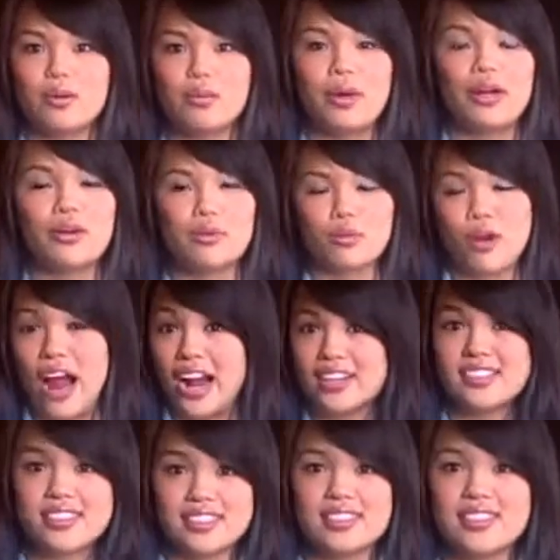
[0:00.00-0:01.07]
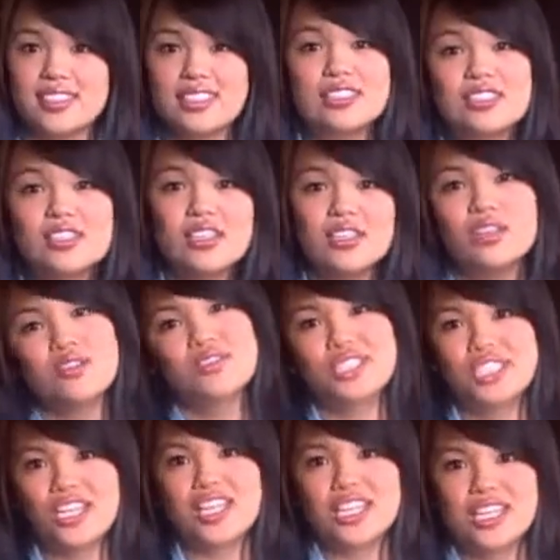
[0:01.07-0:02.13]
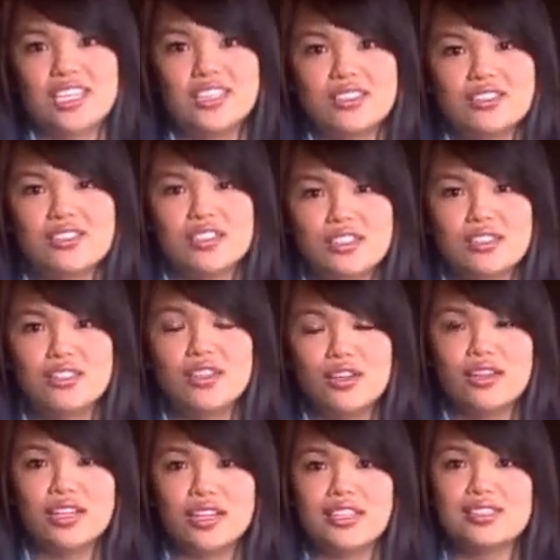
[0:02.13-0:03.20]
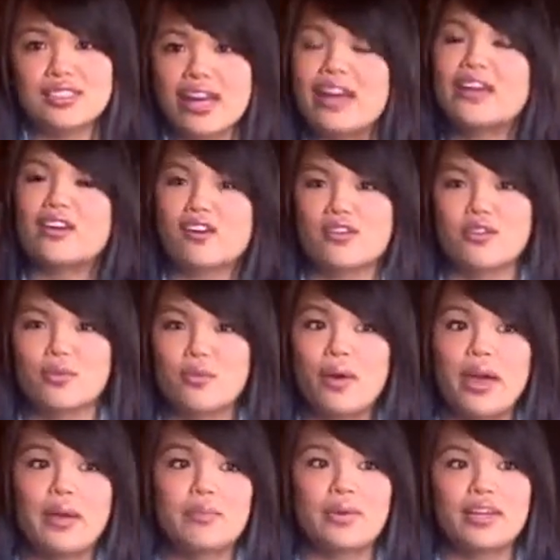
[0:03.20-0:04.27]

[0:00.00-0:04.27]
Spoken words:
better practices, which I think is good, and it's getting on the way.